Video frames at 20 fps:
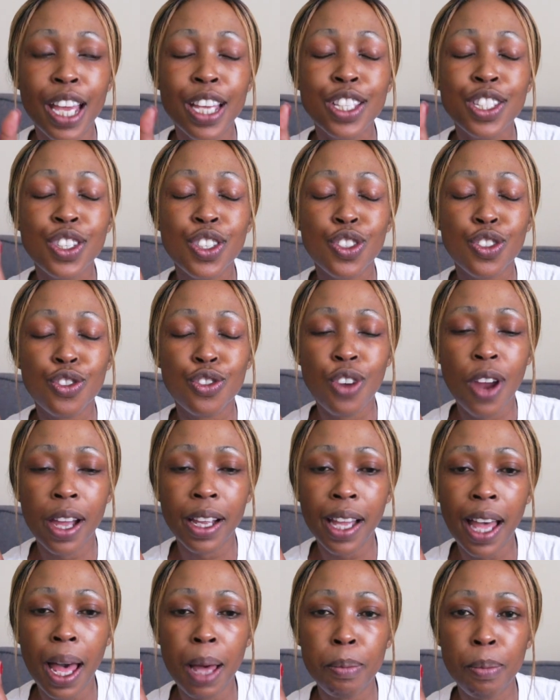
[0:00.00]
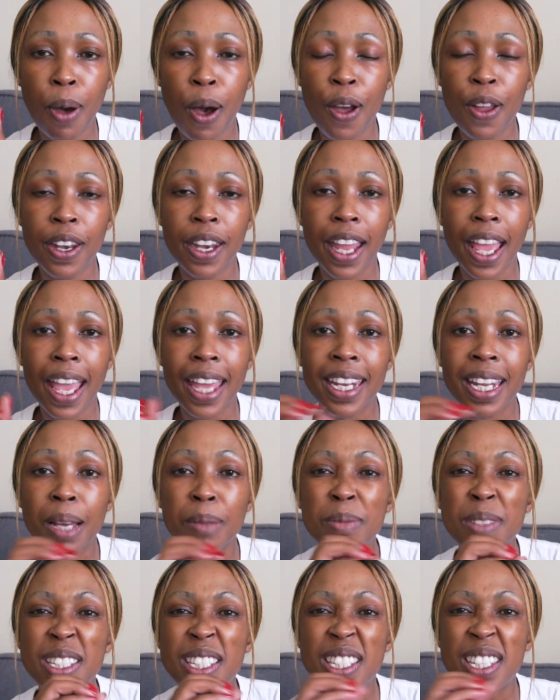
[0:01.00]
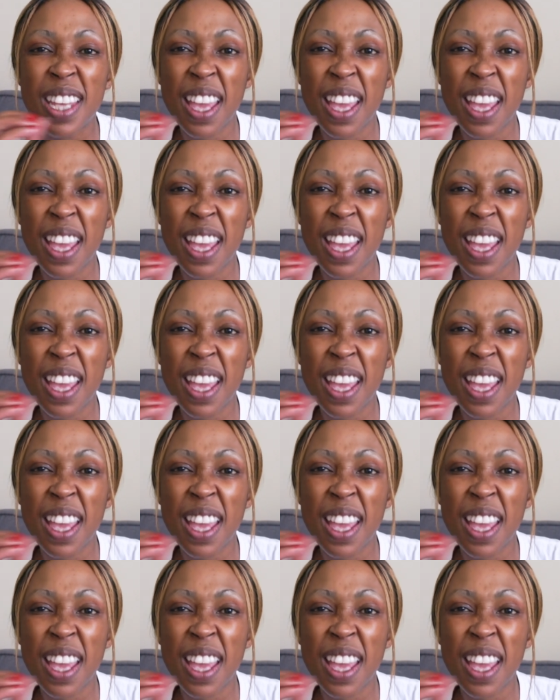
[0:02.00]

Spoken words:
strung up on, and I'm